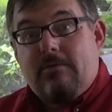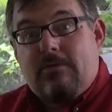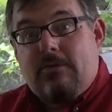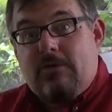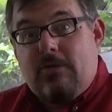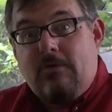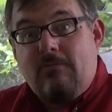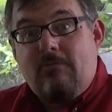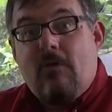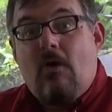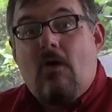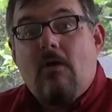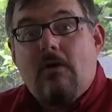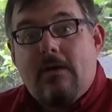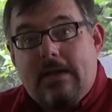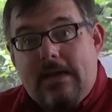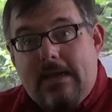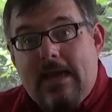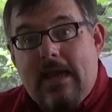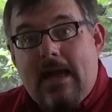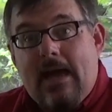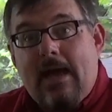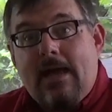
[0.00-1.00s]
you've
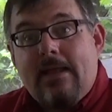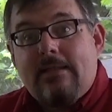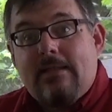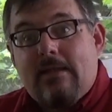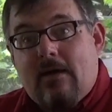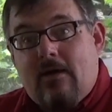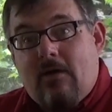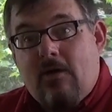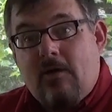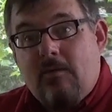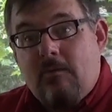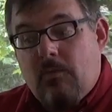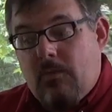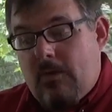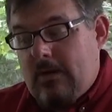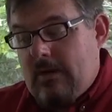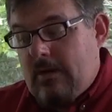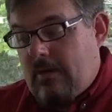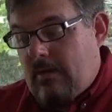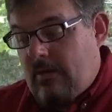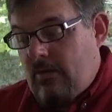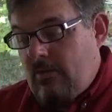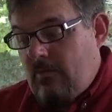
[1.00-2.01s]
already got the armory
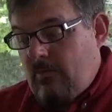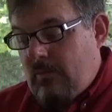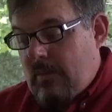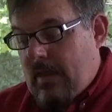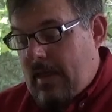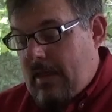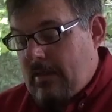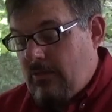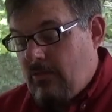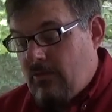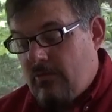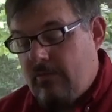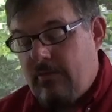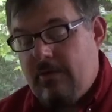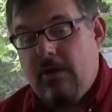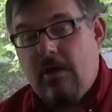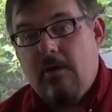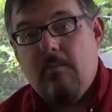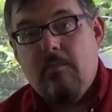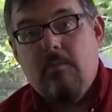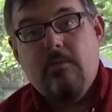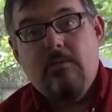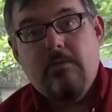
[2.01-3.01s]
to do that. Your
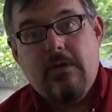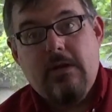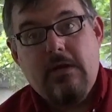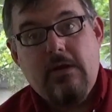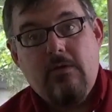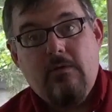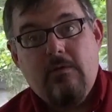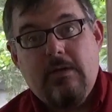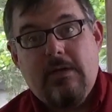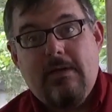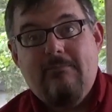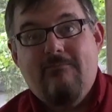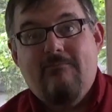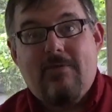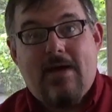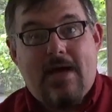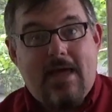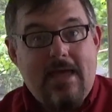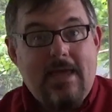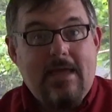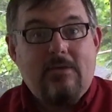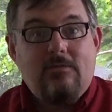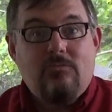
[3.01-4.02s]
double duty
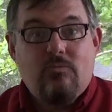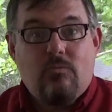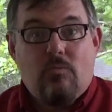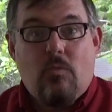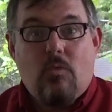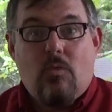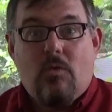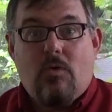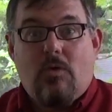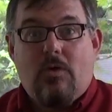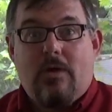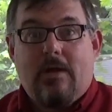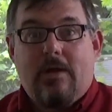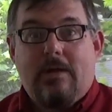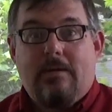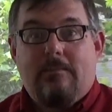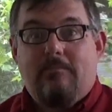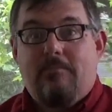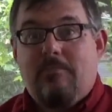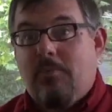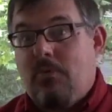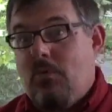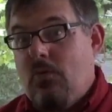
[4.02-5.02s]
phase 1
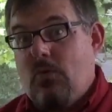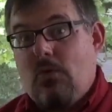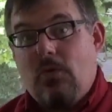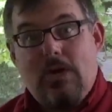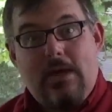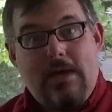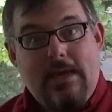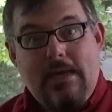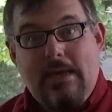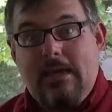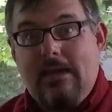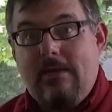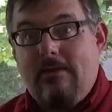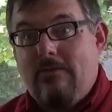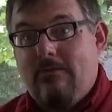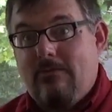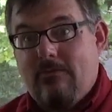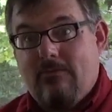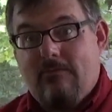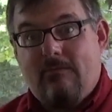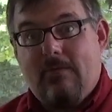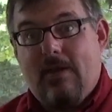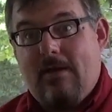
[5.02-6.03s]
and
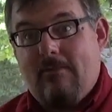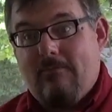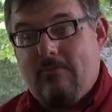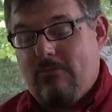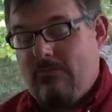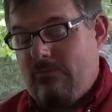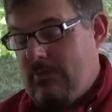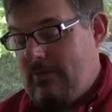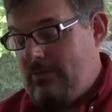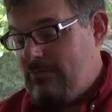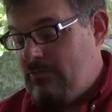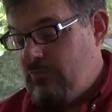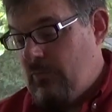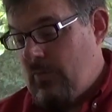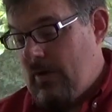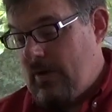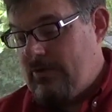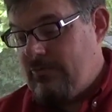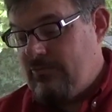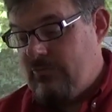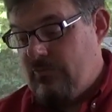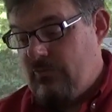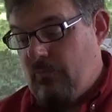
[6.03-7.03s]
pre-survival
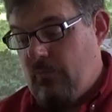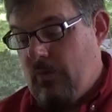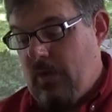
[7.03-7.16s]
situation